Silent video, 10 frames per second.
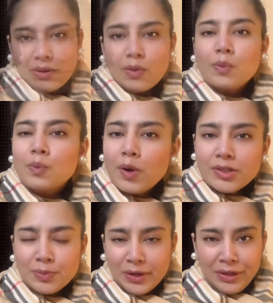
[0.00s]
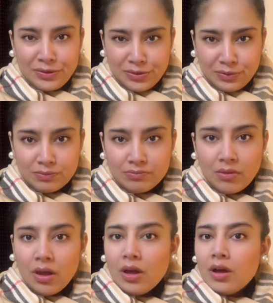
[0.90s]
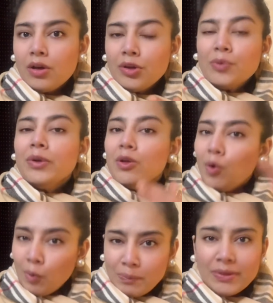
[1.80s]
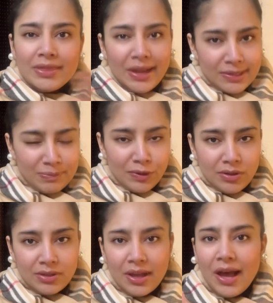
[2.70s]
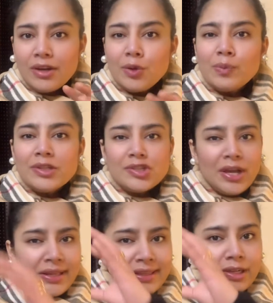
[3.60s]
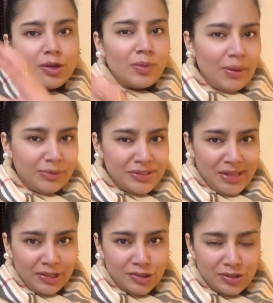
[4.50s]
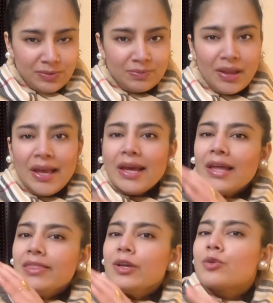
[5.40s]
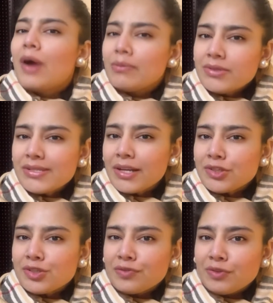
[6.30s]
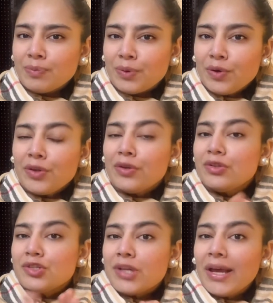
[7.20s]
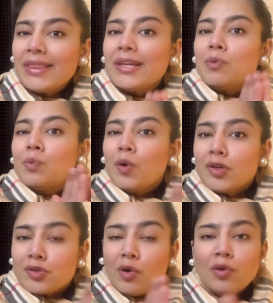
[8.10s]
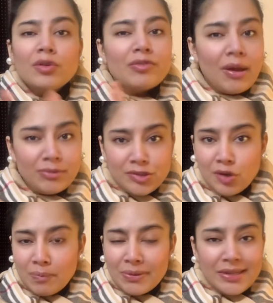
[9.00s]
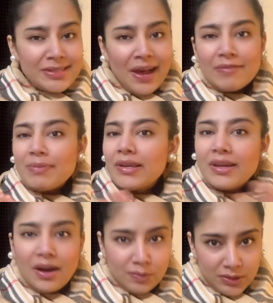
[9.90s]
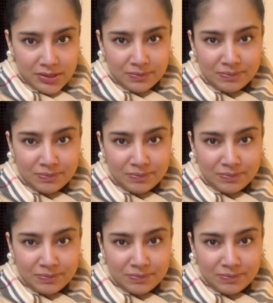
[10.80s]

What will you do? You will open that book and you will check the grammar section. In the grammar section of the book, you'll check that what all grammar topics have been covered.